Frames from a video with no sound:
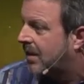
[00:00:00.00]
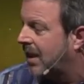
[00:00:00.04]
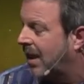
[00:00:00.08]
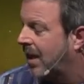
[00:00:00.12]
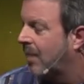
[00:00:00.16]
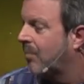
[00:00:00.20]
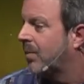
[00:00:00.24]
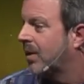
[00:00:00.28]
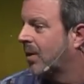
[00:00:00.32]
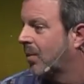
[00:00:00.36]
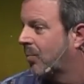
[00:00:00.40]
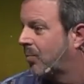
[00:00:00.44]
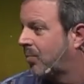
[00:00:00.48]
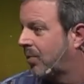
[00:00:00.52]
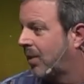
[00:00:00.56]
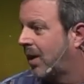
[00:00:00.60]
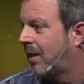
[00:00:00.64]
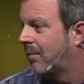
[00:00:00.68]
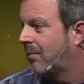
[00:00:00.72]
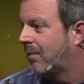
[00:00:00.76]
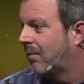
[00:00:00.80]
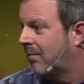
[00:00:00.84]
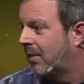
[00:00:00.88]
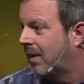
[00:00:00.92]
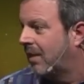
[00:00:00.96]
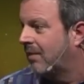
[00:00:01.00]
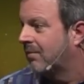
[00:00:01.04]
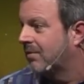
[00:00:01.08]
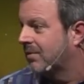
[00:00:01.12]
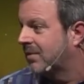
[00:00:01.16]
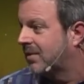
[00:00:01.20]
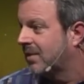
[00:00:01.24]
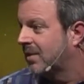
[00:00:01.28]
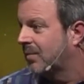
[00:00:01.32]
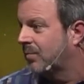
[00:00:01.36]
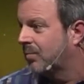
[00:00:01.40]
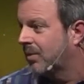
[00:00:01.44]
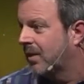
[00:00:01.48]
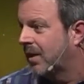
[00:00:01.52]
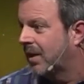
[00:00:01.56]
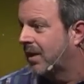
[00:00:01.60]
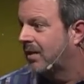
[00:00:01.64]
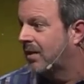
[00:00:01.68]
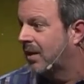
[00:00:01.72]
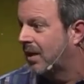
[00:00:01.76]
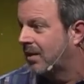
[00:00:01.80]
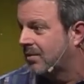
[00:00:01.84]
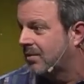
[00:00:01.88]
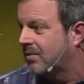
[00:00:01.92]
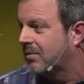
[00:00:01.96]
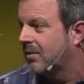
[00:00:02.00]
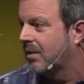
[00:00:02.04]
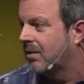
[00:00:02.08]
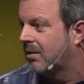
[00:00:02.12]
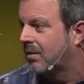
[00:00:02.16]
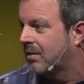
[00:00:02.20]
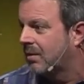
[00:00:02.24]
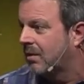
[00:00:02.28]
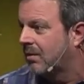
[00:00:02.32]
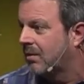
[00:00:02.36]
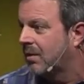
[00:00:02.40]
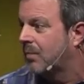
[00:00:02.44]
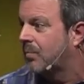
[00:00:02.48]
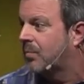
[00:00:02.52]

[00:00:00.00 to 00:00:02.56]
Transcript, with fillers: can be a problem. I was in a plane not too long ago,